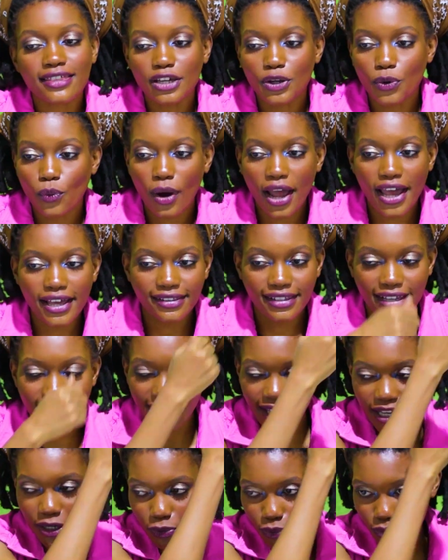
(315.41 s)
thing where
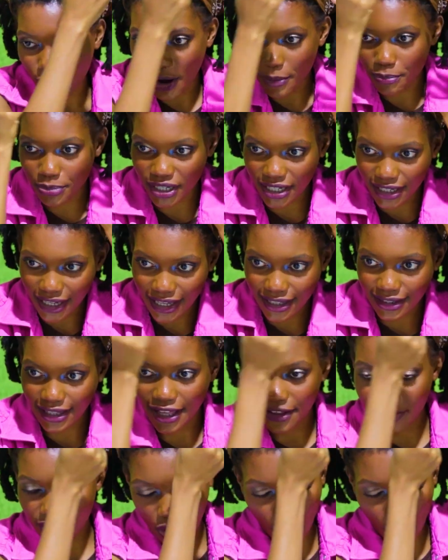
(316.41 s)
they like wrap it like that,